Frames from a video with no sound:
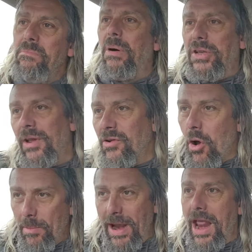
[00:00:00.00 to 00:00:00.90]
but you're
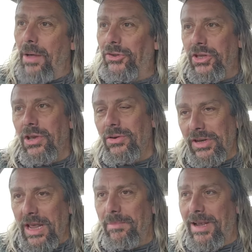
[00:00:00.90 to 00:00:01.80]
not being able to
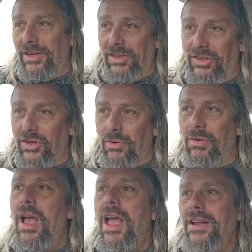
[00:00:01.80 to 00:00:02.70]
use it because it's too
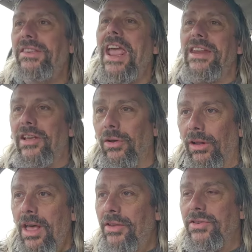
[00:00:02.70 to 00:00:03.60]
technical.
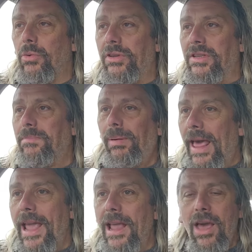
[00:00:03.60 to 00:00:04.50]
There's no
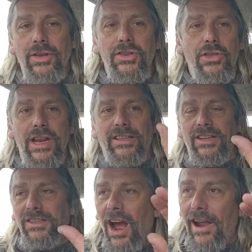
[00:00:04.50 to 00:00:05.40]
display, there's nothing, it's
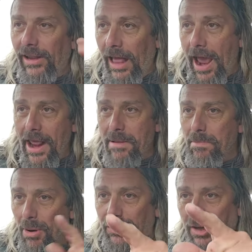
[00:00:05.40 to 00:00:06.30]
a dial and a
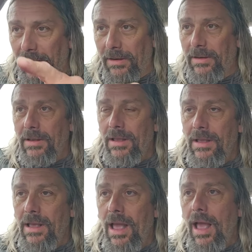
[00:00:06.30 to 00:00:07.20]
button,
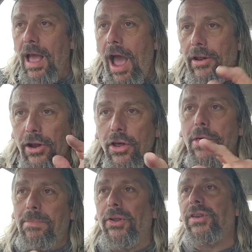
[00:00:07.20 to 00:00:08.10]
and
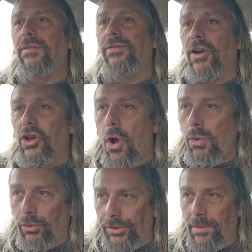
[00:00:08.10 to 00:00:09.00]
another button for
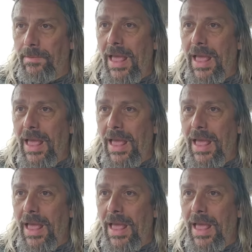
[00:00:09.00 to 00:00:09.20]
coals.